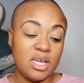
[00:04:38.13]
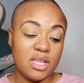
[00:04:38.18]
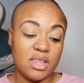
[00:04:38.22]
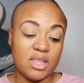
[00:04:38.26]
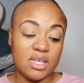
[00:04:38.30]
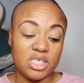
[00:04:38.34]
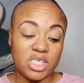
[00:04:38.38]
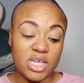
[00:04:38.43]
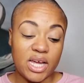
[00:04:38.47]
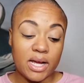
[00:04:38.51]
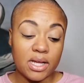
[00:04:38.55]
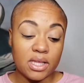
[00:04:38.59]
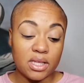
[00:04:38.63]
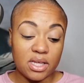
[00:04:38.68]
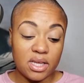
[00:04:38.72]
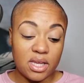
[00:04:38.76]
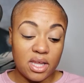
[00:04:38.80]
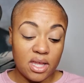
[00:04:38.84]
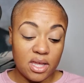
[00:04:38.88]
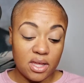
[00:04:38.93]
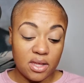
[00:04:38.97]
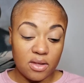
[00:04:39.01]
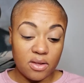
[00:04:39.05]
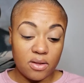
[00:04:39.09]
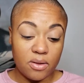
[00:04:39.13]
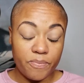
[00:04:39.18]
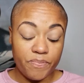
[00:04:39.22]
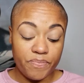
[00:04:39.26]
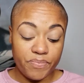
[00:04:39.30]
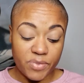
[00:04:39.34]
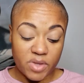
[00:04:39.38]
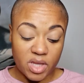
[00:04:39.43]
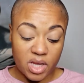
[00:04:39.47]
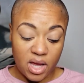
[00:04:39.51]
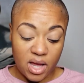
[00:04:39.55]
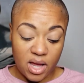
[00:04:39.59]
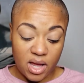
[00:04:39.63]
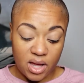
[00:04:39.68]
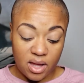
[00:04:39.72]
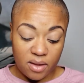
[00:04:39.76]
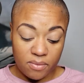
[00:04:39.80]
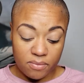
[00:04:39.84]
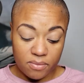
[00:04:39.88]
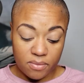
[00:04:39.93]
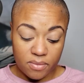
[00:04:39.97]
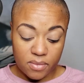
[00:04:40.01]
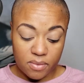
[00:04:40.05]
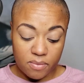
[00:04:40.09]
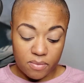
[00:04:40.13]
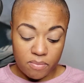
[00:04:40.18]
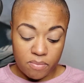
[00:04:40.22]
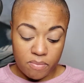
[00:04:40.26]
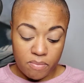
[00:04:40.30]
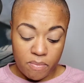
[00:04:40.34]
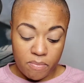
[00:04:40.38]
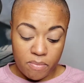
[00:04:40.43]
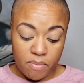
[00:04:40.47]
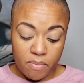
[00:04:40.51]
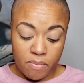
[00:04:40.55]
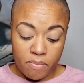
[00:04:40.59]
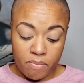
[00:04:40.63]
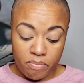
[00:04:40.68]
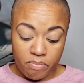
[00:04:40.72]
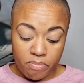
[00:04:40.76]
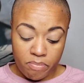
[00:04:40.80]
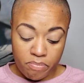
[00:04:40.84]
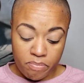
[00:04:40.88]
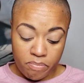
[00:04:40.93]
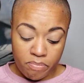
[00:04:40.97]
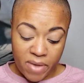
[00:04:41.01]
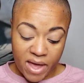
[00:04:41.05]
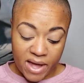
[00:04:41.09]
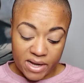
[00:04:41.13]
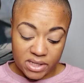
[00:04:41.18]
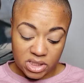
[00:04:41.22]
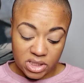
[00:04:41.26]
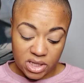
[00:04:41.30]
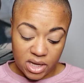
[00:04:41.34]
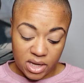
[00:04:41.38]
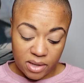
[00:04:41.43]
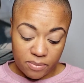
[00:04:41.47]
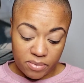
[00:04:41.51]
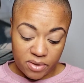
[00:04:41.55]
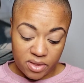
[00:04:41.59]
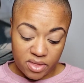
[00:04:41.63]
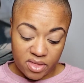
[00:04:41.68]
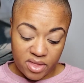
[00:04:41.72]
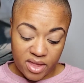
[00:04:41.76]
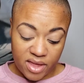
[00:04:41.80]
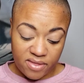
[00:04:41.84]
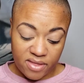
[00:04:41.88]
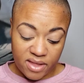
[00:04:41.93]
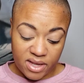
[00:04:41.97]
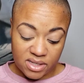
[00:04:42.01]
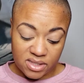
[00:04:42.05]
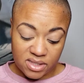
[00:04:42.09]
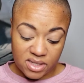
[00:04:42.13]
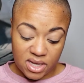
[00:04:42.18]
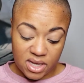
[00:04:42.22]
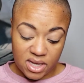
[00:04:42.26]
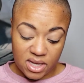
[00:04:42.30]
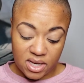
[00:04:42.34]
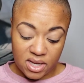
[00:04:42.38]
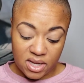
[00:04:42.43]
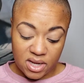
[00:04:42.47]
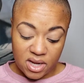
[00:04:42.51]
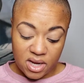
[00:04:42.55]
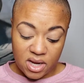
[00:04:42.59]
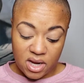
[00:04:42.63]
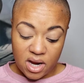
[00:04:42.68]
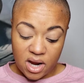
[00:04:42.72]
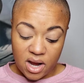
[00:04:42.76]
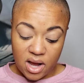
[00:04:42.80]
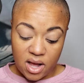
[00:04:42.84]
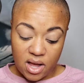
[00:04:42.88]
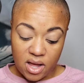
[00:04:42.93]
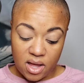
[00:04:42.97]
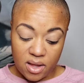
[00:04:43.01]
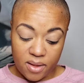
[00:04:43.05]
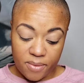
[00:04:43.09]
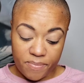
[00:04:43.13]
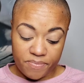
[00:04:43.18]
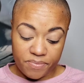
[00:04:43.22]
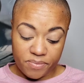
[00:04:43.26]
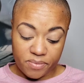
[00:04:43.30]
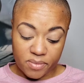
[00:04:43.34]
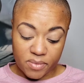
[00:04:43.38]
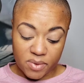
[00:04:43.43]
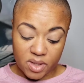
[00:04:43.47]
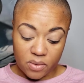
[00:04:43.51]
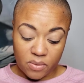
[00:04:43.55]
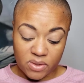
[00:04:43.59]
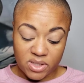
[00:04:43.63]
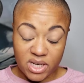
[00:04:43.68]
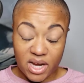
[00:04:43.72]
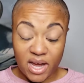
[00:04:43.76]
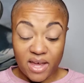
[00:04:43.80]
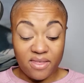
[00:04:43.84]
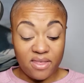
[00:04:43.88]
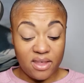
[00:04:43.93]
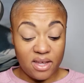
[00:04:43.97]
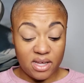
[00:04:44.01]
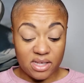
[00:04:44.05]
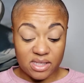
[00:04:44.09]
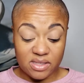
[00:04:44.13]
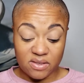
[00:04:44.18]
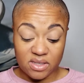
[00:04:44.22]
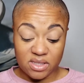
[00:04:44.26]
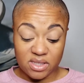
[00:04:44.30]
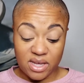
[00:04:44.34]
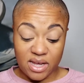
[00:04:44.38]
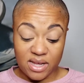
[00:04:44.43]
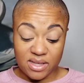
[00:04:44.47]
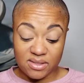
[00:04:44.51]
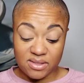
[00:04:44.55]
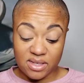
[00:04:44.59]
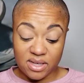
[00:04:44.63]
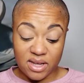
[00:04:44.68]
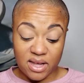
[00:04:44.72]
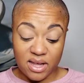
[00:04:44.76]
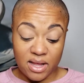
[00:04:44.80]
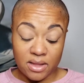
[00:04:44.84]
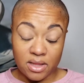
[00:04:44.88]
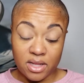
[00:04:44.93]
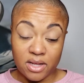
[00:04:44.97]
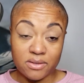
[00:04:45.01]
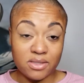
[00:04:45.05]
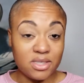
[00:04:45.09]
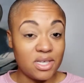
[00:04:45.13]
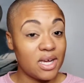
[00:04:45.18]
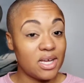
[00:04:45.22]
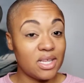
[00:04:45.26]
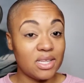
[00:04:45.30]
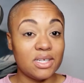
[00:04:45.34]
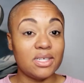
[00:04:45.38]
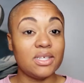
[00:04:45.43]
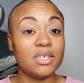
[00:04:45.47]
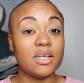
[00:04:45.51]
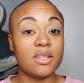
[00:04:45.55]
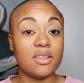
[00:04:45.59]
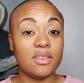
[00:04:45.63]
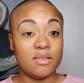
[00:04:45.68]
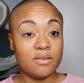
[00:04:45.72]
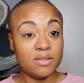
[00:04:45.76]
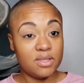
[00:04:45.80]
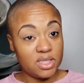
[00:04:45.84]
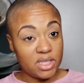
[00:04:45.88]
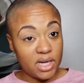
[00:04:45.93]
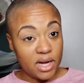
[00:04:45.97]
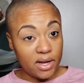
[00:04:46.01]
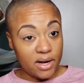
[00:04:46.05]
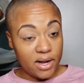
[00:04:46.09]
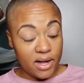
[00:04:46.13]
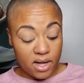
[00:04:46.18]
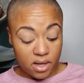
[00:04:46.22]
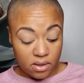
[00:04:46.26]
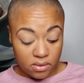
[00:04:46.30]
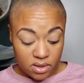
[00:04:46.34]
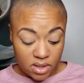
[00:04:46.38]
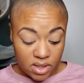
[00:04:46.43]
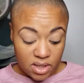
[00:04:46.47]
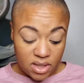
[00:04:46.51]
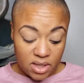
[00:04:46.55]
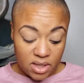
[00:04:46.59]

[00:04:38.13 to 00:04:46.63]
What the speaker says: Jaclyn Hill matchup that they did, which I think is fantastic. I love Jaclyn Hill. Shout out